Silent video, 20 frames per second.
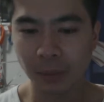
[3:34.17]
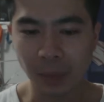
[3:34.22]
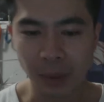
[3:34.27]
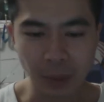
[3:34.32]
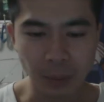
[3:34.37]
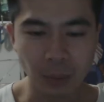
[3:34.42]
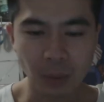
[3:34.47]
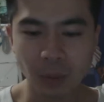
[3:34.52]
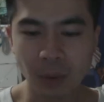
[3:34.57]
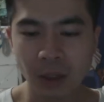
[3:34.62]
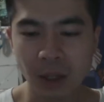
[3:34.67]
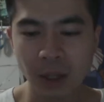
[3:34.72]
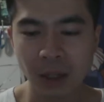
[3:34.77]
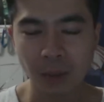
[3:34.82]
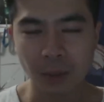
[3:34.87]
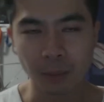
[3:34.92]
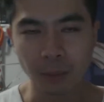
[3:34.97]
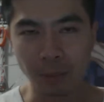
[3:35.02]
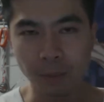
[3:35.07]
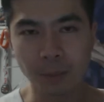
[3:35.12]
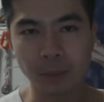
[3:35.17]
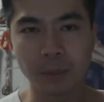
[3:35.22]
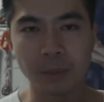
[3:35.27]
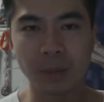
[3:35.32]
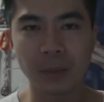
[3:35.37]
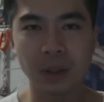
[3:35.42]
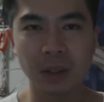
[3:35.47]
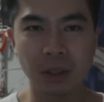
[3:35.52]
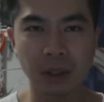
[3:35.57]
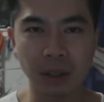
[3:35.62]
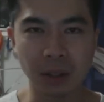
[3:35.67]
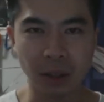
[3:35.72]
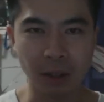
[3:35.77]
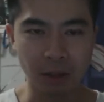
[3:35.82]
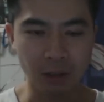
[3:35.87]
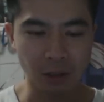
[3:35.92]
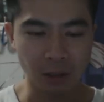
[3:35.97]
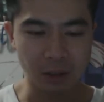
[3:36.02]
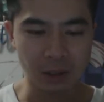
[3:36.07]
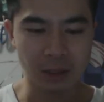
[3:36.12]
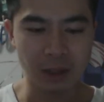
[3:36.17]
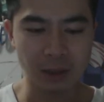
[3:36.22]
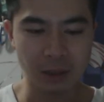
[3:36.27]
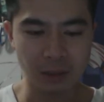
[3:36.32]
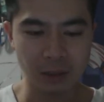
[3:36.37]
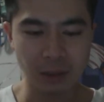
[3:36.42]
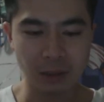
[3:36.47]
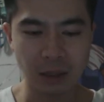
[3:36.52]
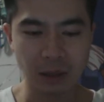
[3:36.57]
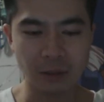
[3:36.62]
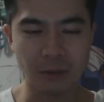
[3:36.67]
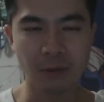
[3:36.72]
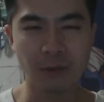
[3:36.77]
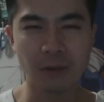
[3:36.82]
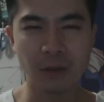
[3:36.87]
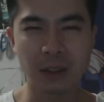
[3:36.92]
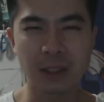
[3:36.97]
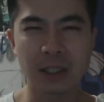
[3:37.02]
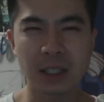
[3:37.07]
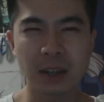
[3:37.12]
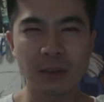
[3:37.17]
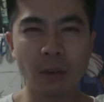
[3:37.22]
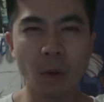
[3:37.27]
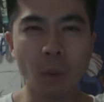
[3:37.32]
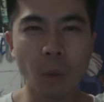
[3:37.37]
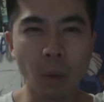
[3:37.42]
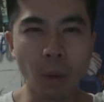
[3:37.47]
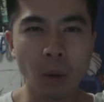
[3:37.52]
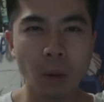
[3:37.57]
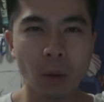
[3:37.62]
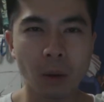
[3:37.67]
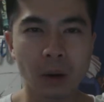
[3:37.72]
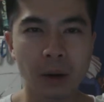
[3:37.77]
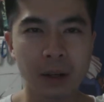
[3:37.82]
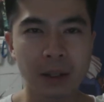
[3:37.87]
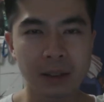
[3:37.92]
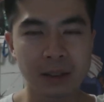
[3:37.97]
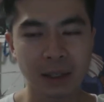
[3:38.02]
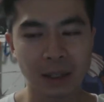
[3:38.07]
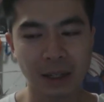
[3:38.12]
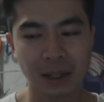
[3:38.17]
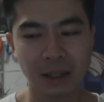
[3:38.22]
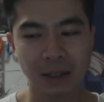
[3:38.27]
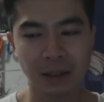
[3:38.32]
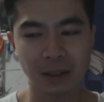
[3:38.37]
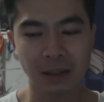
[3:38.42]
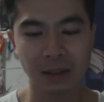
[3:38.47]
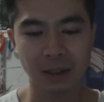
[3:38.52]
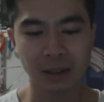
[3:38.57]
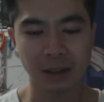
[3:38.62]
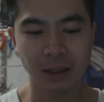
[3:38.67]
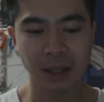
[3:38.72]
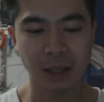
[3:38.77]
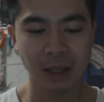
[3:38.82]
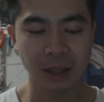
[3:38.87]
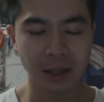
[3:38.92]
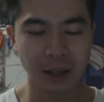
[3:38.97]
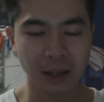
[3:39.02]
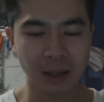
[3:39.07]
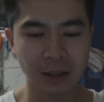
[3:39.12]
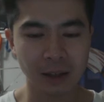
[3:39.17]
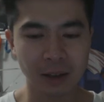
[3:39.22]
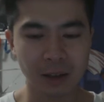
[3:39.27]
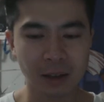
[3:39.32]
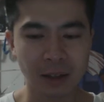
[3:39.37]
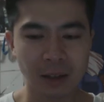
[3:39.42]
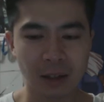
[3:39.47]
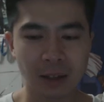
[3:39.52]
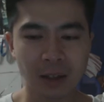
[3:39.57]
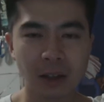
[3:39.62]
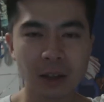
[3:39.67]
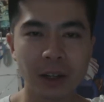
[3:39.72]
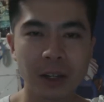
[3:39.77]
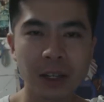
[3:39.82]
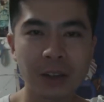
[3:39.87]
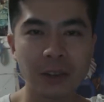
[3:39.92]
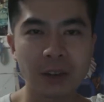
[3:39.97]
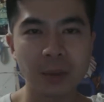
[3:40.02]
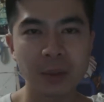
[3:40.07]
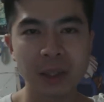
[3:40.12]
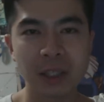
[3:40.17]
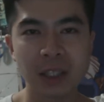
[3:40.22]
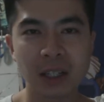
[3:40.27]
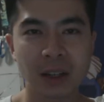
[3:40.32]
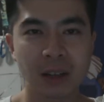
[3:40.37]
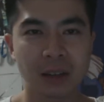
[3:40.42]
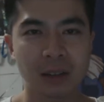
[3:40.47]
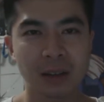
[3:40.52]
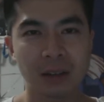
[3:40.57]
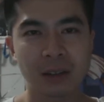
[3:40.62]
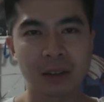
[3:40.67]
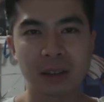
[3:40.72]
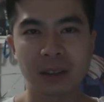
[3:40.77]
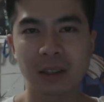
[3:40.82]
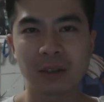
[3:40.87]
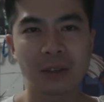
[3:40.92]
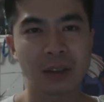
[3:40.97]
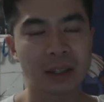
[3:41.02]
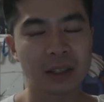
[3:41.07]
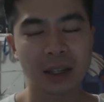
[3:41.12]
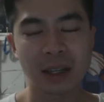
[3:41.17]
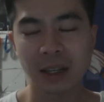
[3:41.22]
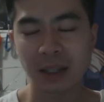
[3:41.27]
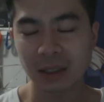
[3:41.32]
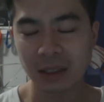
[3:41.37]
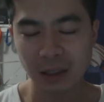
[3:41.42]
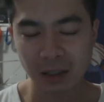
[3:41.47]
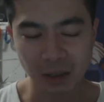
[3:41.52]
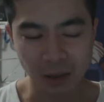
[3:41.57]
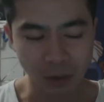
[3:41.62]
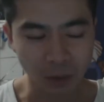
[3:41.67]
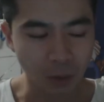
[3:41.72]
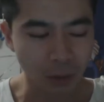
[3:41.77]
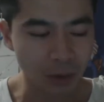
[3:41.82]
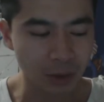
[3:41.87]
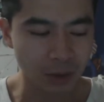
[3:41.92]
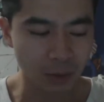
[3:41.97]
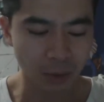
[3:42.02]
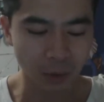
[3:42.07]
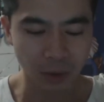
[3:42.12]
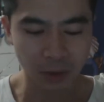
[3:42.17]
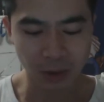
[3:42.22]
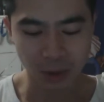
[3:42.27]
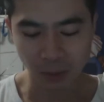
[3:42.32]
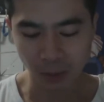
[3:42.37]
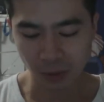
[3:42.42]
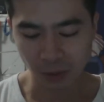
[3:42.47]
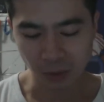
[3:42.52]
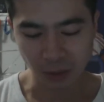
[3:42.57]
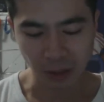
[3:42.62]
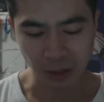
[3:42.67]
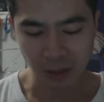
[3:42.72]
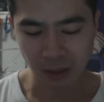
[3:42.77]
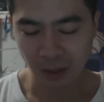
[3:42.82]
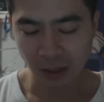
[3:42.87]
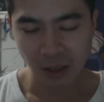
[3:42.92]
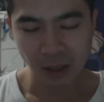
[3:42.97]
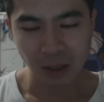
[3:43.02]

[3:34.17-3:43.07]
people, you know, not just instead of a war, it's like they're like learning from each other and stuff like that. It's just an awesome movie. I